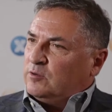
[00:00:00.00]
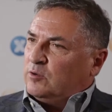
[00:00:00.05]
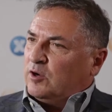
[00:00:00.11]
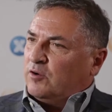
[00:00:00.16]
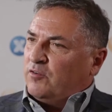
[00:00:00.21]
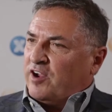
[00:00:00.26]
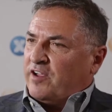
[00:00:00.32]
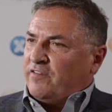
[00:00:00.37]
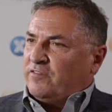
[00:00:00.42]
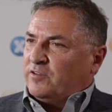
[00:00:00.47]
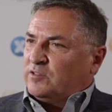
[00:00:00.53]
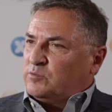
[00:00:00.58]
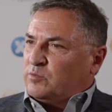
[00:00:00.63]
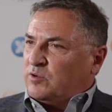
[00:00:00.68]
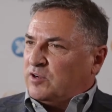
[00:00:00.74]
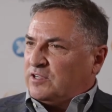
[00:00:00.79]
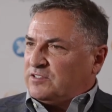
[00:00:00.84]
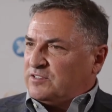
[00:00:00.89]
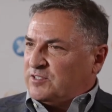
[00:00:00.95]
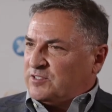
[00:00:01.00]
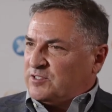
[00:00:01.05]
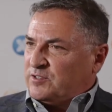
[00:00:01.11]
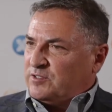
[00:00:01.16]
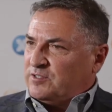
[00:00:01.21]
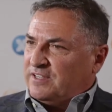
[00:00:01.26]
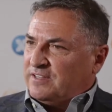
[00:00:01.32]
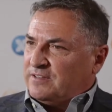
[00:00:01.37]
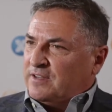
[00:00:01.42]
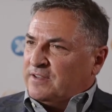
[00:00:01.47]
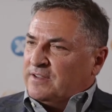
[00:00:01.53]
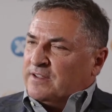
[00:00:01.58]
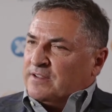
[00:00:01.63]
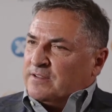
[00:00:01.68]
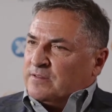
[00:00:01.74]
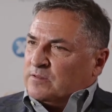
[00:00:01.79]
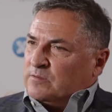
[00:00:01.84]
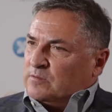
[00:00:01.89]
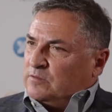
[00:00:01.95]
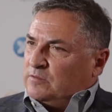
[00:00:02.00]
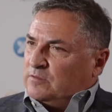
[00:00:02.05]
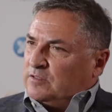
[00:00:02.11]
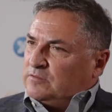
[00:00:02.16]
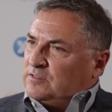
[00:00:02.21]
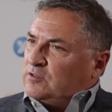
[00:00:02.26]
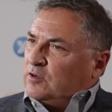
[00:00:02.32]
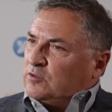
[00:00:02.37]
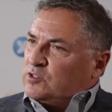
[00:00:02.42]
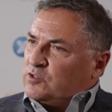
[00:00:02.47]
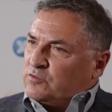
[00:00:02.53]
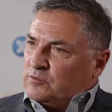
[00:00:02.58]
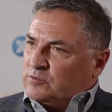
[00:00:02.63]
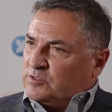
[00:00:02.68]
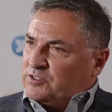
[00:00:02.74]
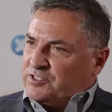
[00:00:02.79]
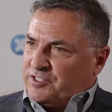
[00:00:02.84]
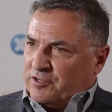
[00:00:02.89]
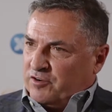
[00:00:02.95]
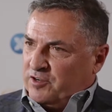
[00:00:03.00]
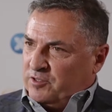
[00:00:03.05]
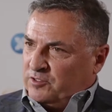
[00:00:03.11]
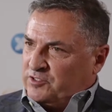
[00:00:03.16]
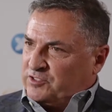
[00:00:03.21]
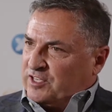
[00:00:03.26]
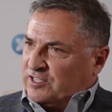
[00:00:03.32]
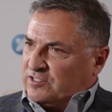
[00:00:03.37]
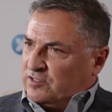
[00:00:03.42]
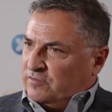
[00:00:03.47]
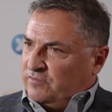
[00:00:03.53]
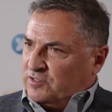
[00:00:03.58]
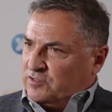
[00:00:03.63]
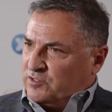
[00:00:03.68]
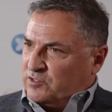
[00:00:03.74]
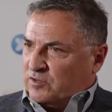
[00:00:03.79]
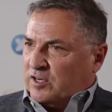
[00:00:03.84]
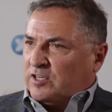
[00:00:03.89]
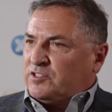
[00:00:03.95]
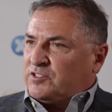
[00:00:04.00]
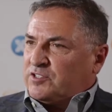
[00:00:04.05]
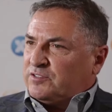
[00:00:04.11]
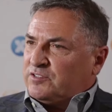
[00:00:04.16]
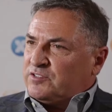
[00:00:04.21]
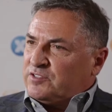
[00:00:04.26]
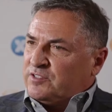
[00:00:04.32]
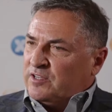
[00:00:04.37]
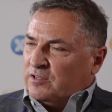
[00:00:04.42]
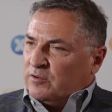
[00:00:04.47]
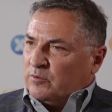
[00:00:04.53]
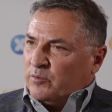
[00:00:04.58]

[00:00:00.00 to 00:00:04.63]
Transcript: or graphics processor that goes through serial sets of instructions,